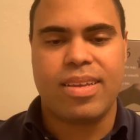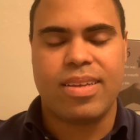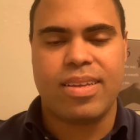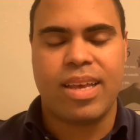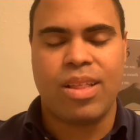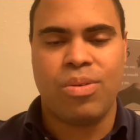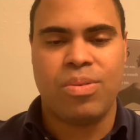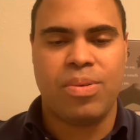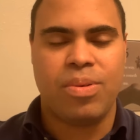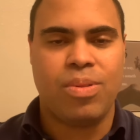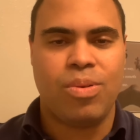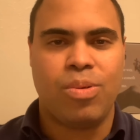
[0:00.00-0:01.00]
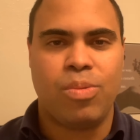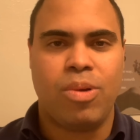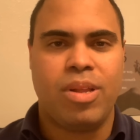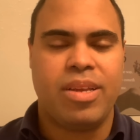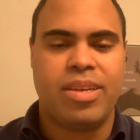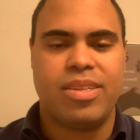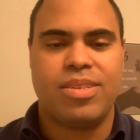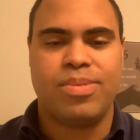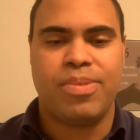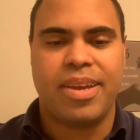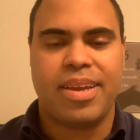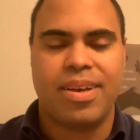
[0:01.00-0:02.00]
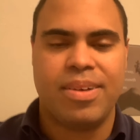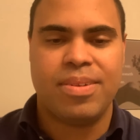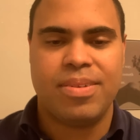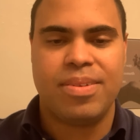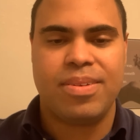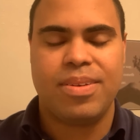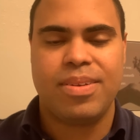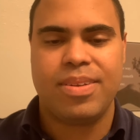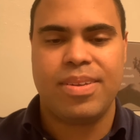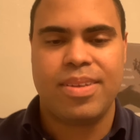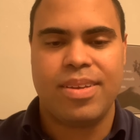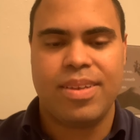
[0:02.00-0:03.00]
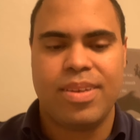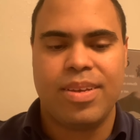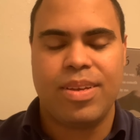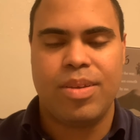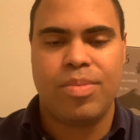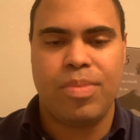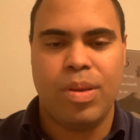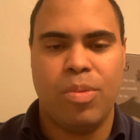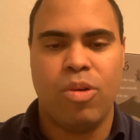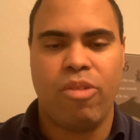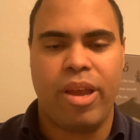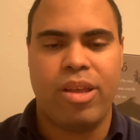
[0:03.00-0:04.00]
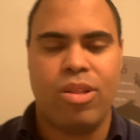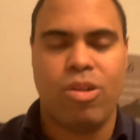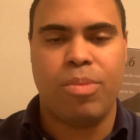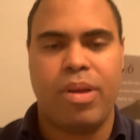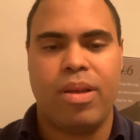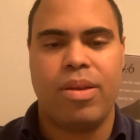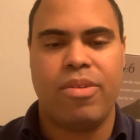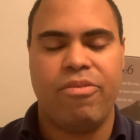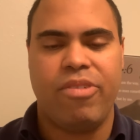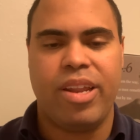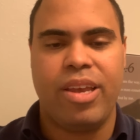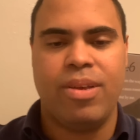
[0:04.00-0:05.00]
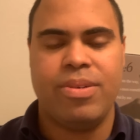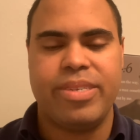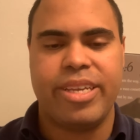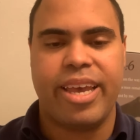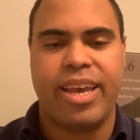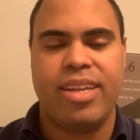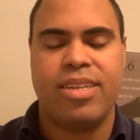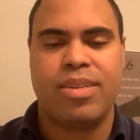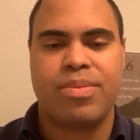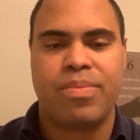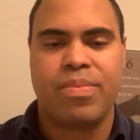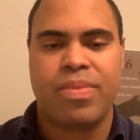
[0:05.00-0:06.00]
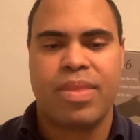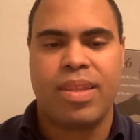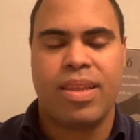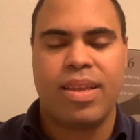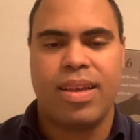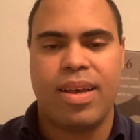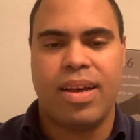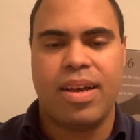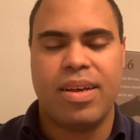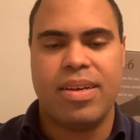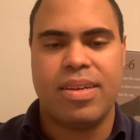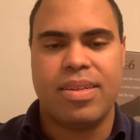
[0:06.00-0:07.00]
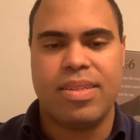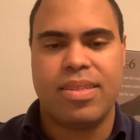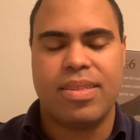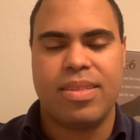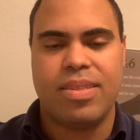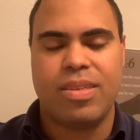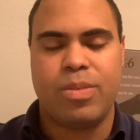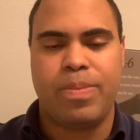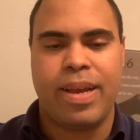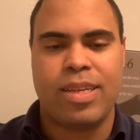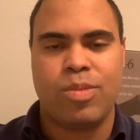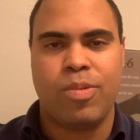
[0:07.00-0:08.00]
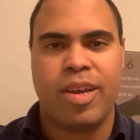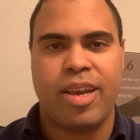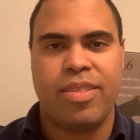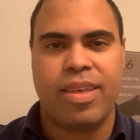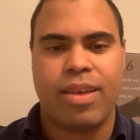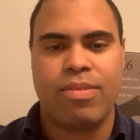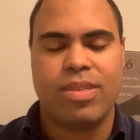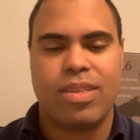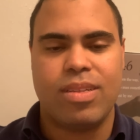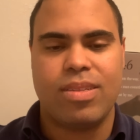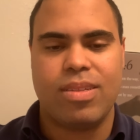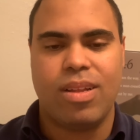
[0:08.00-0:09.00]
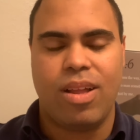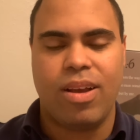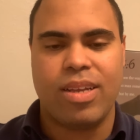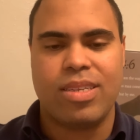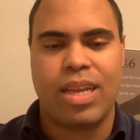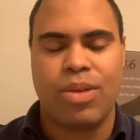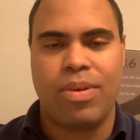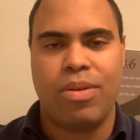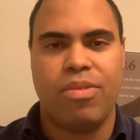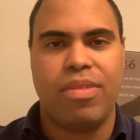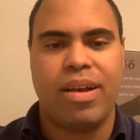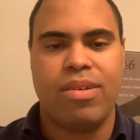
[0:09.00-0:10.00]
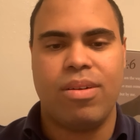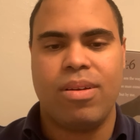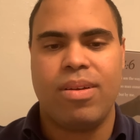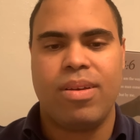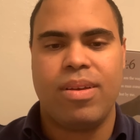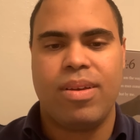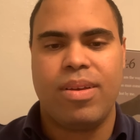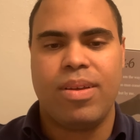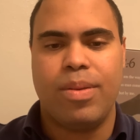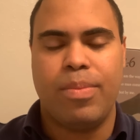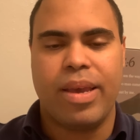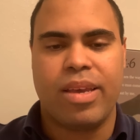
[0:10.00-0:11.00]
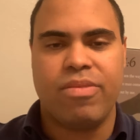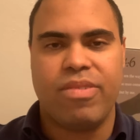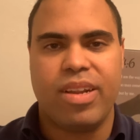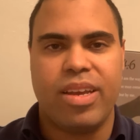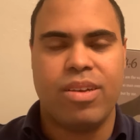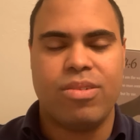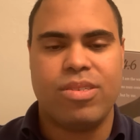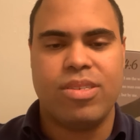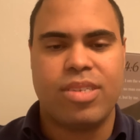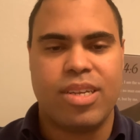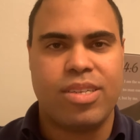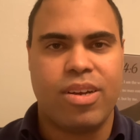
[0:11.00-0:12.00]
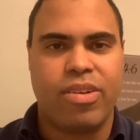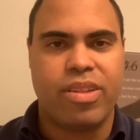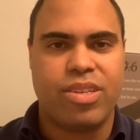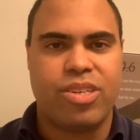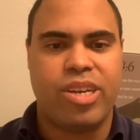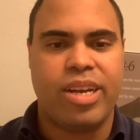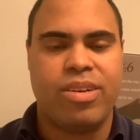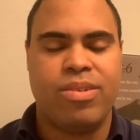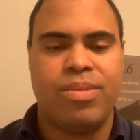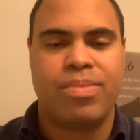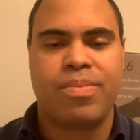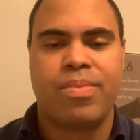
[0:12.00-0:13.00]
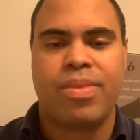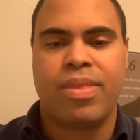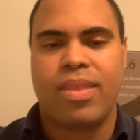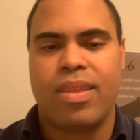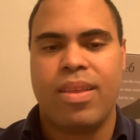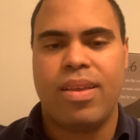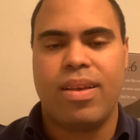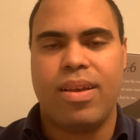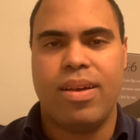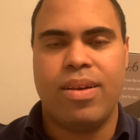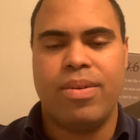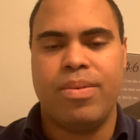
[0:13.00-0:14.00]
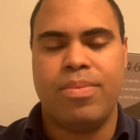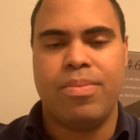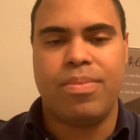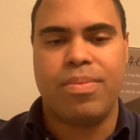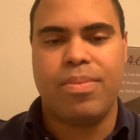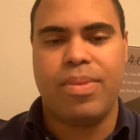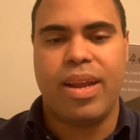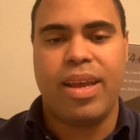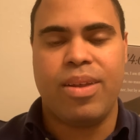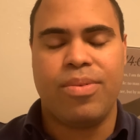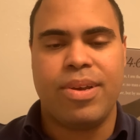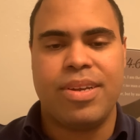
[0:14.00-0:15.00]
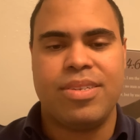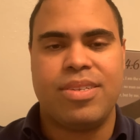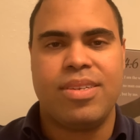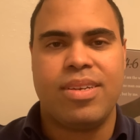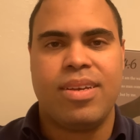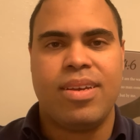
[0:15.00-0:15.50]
yeah, Lord, Lord willing, this week I'll be more regular on my videos again. Uh, this past week, I think it was the, the, longest I went without making videos since I started the channel. Um, but anyways,